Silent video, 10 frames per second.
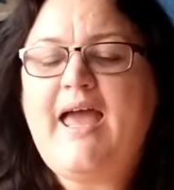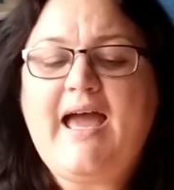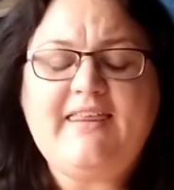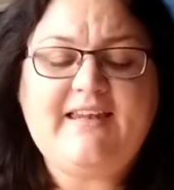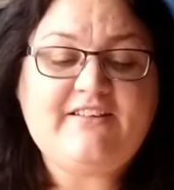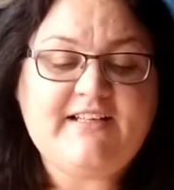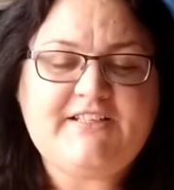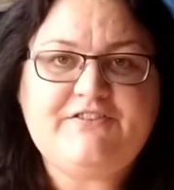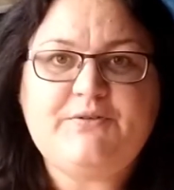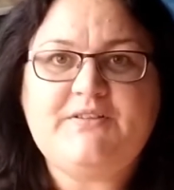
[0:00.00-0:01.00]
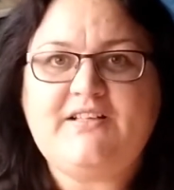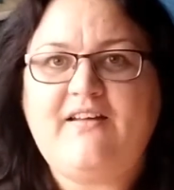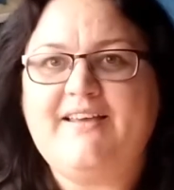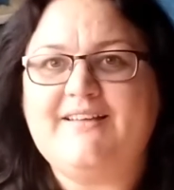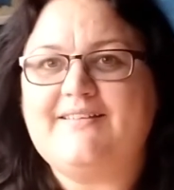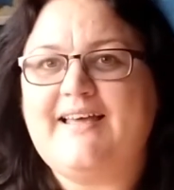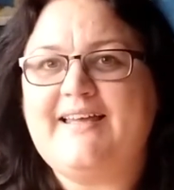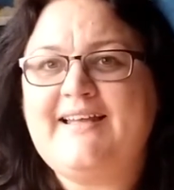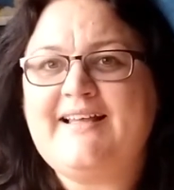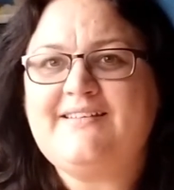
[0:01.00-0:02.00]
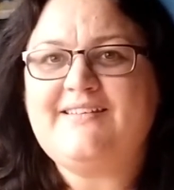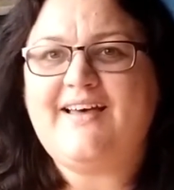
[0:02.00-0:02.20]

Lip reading: And then he has a dash off to his clients. And that's,